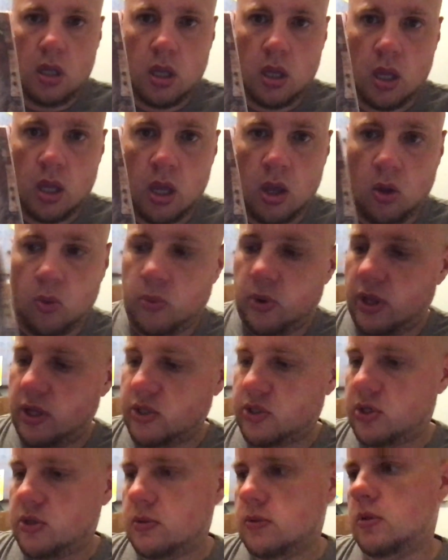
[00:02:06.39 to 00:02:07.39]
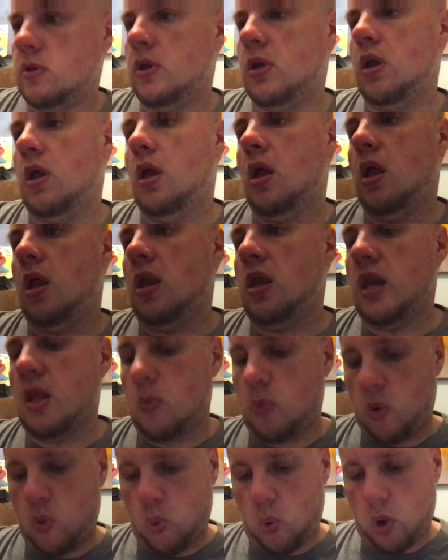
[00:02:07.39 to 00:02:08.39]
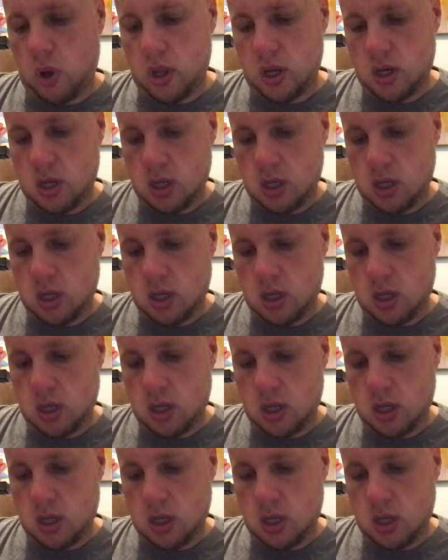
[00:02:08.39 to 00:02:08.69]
Hellblazer, #1.